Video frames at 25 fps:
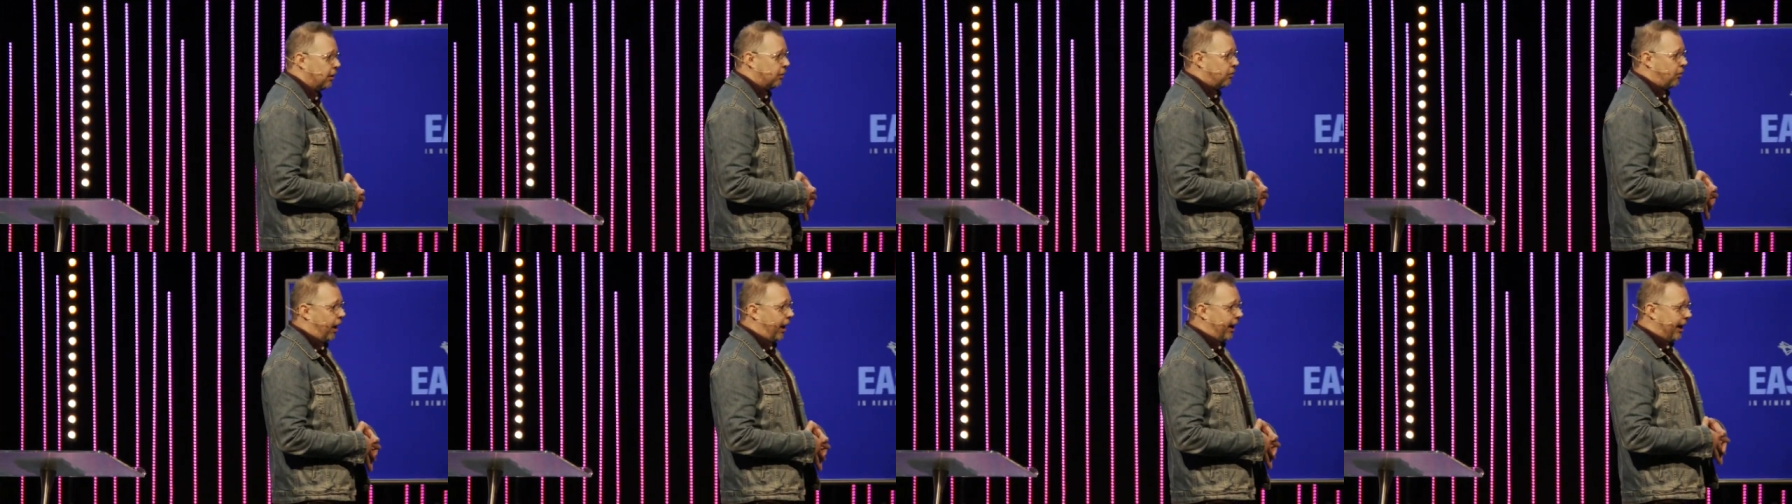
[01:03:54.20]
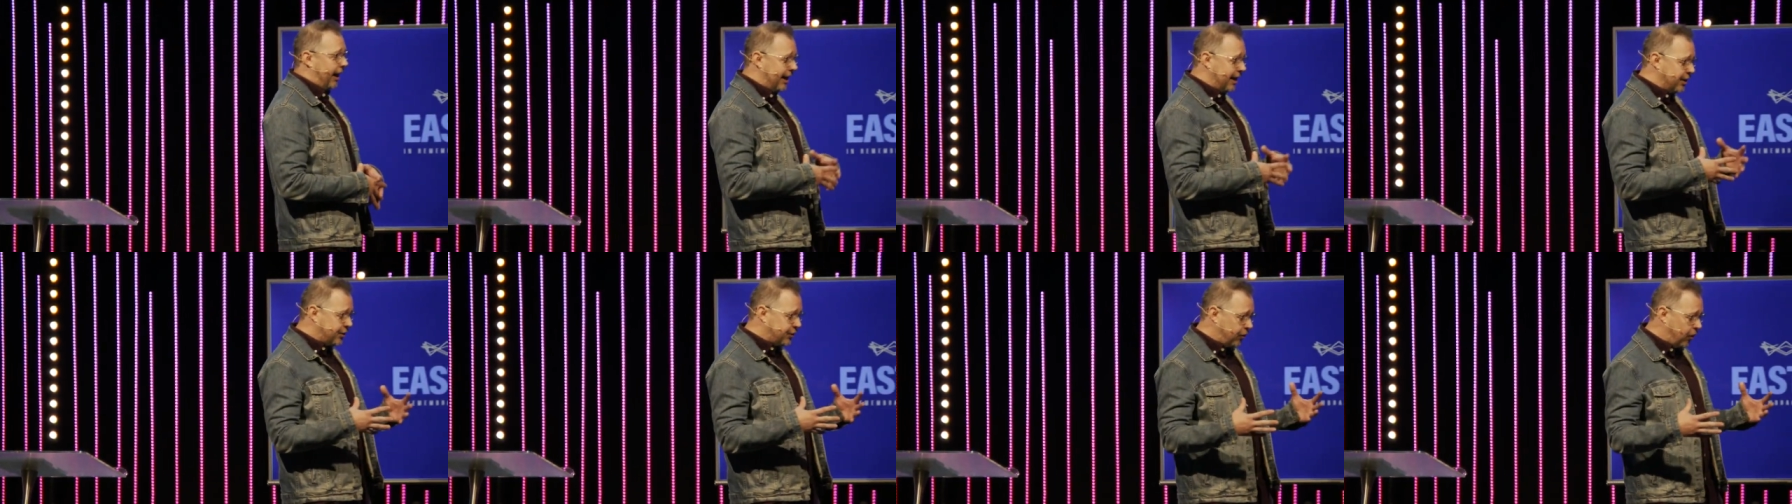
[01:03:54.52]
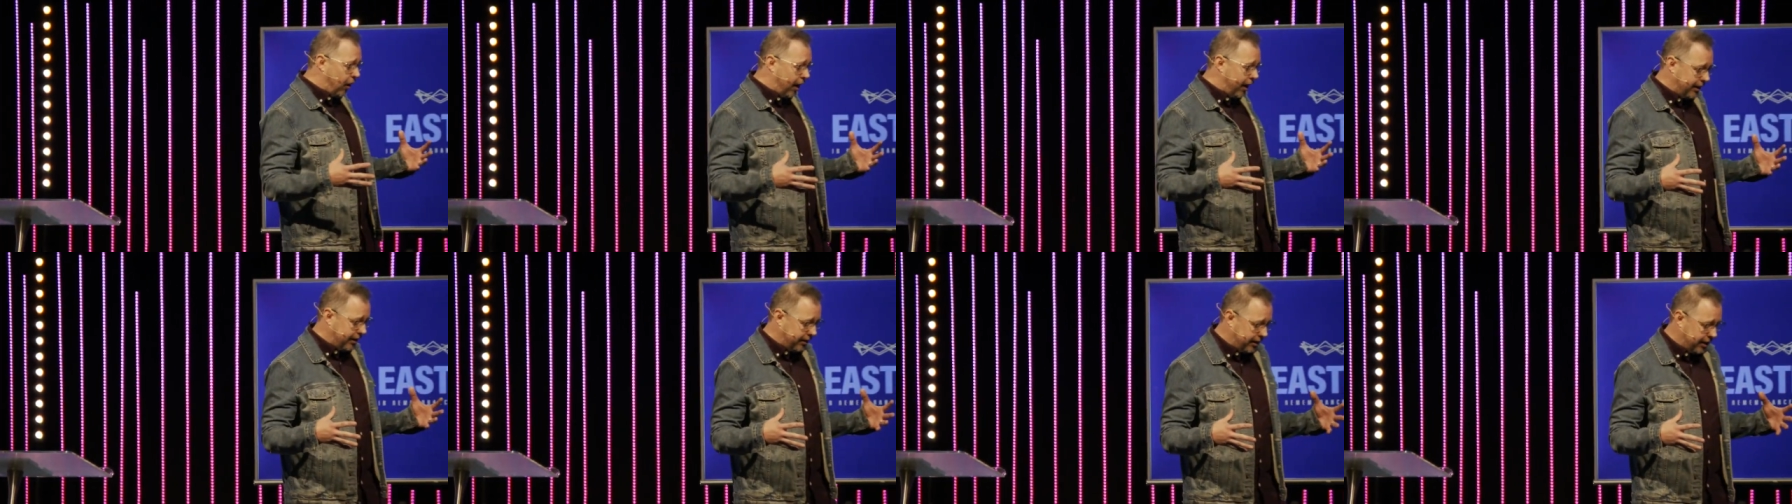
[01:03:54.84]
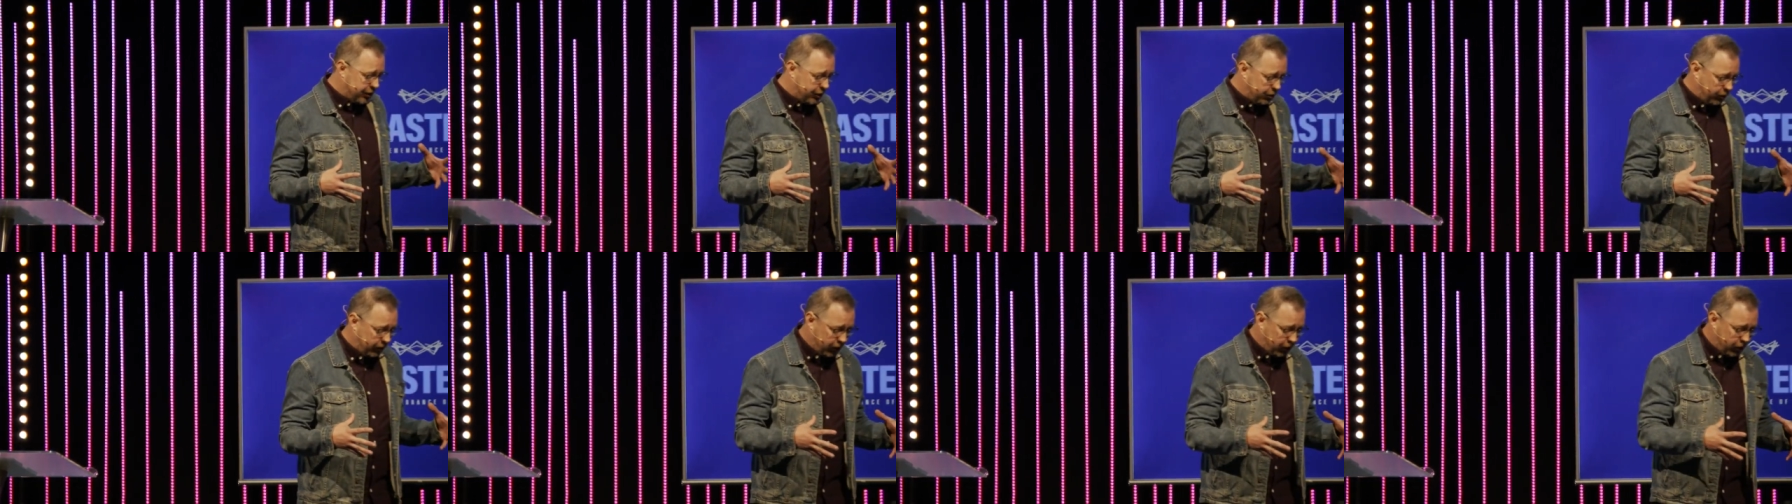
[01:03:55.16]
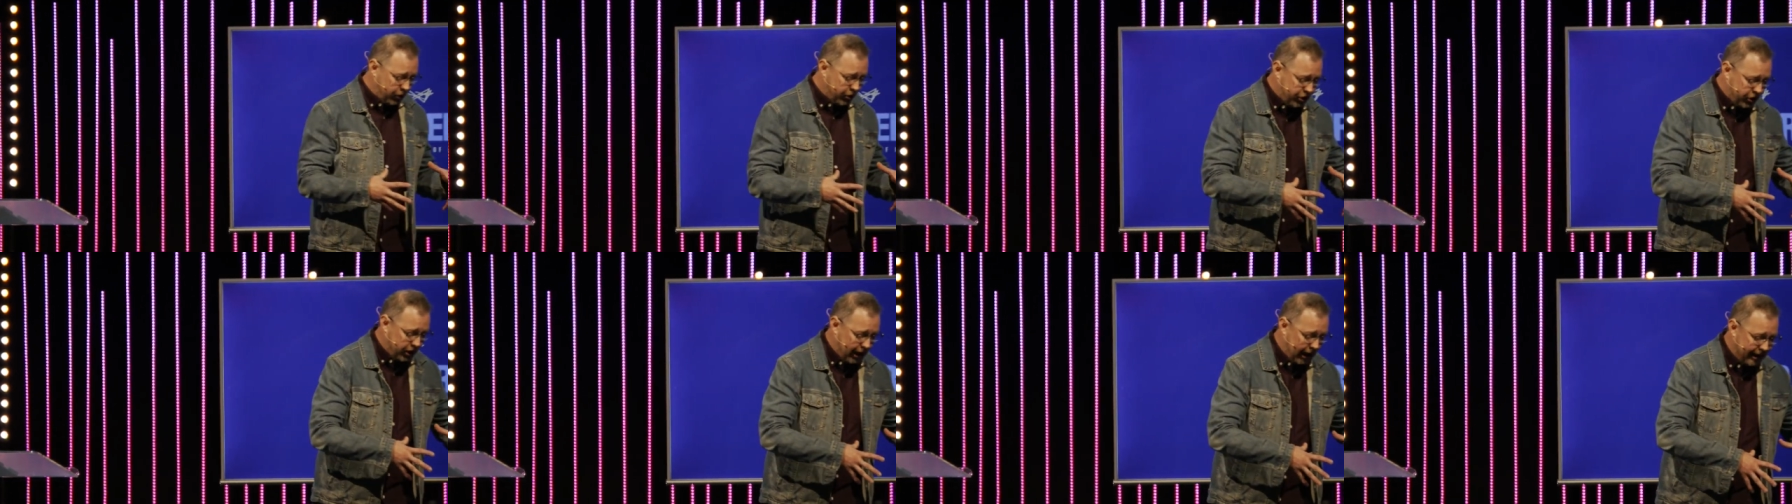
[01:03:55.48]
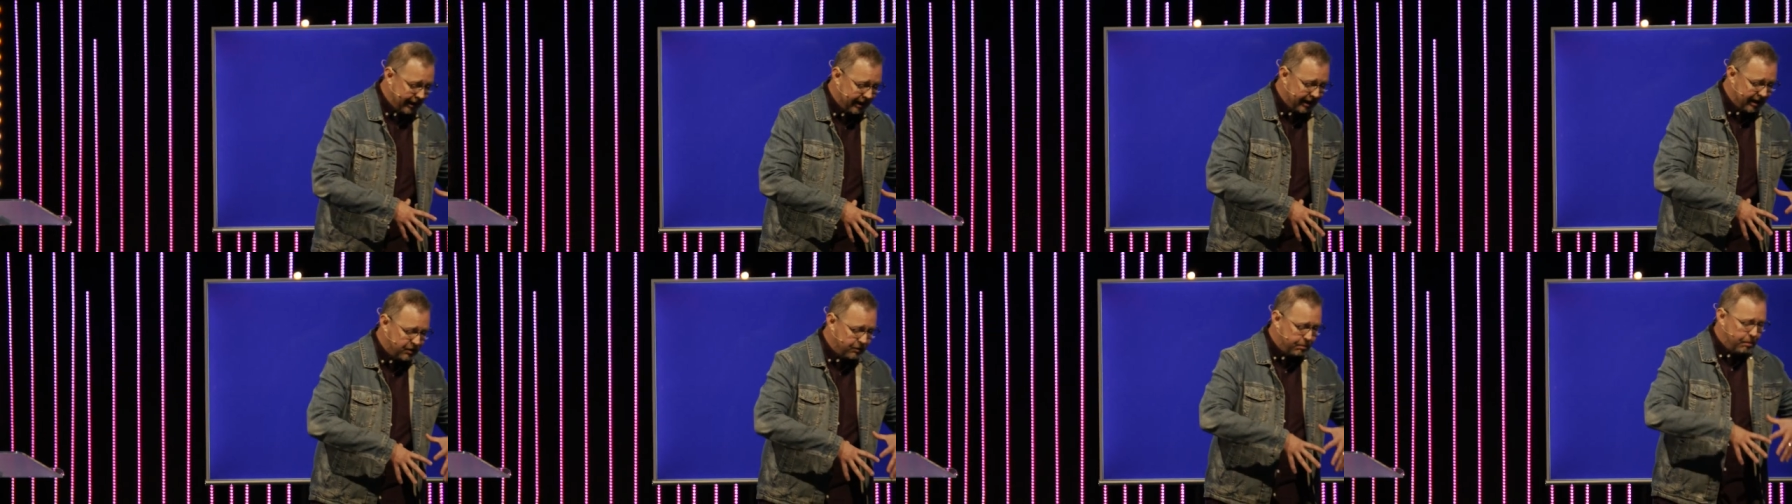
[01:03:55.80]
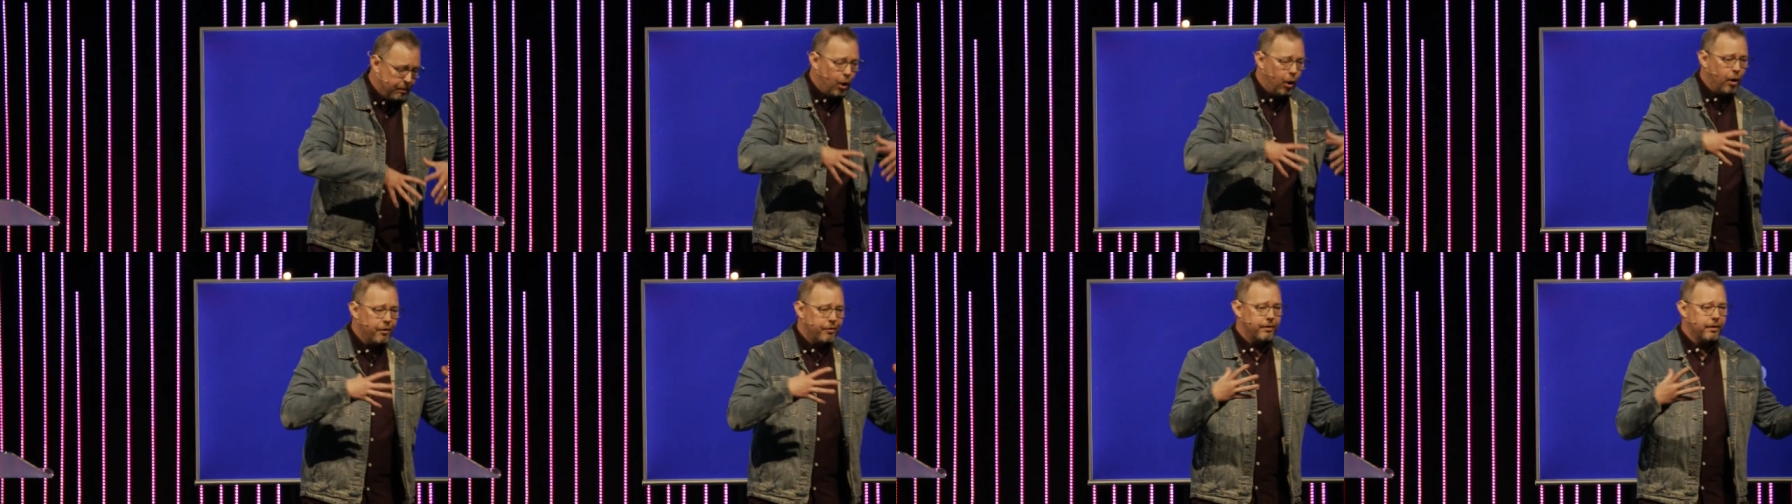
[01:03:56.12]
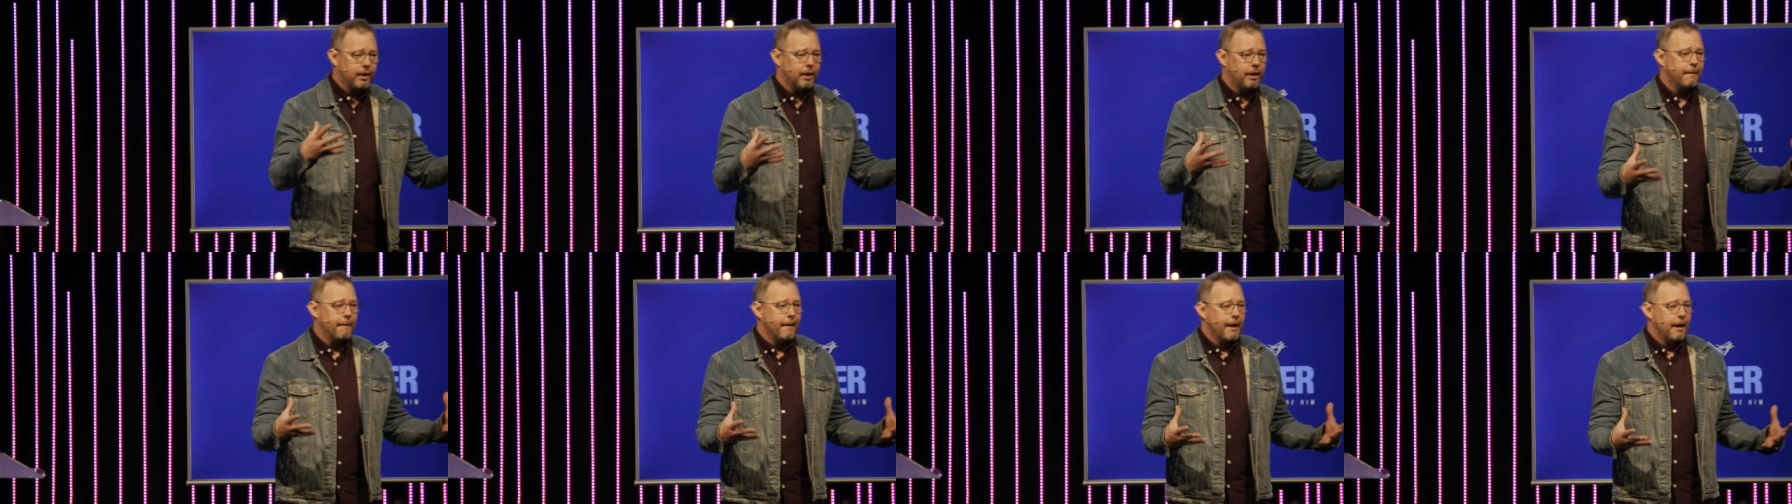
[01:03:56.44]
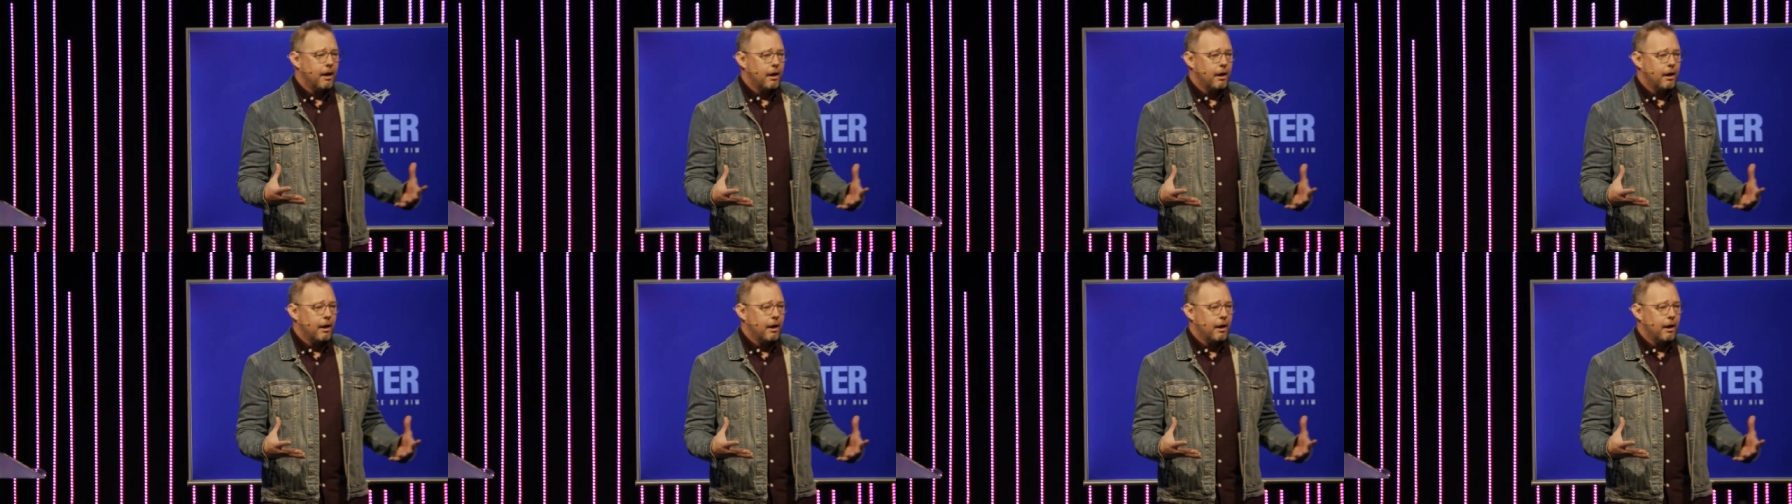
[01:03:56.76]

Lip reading: right? He's writing this when Christianity is birthing.